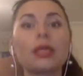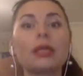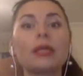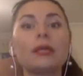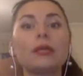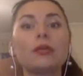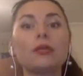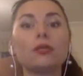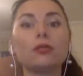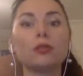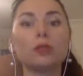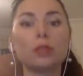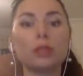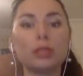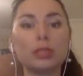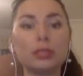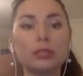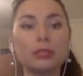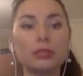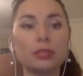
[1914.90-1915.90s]
You will
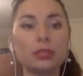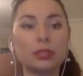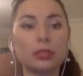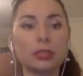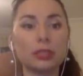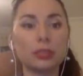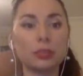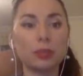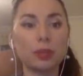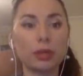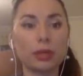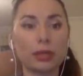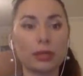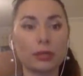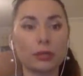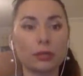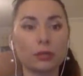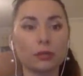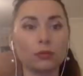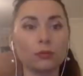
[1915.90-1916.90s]
receive it in this
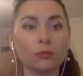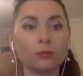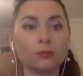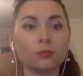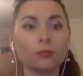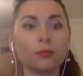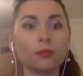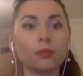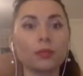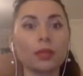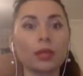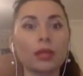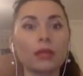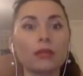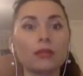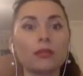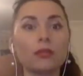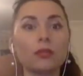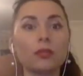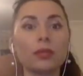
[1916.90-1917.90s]
marathon, and
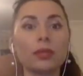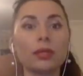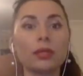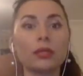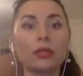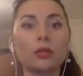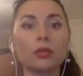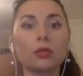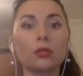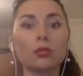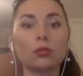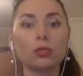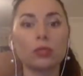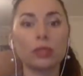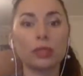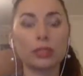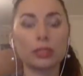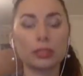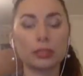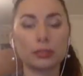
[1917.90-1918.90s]
we will make it all
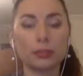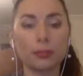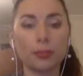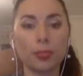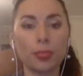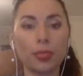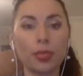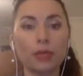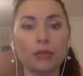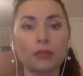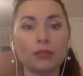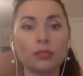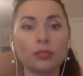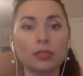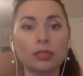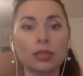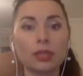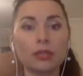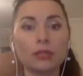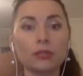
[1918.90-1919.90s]
together. We
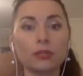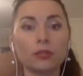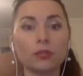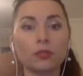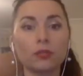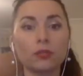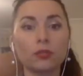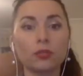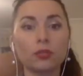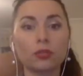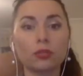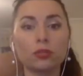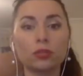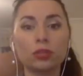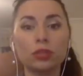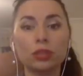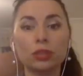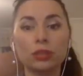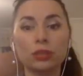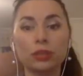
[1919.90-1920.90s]
start from 4th of
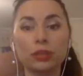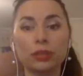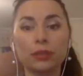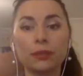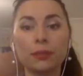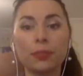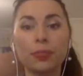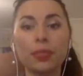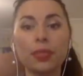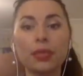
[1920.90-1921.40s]
January.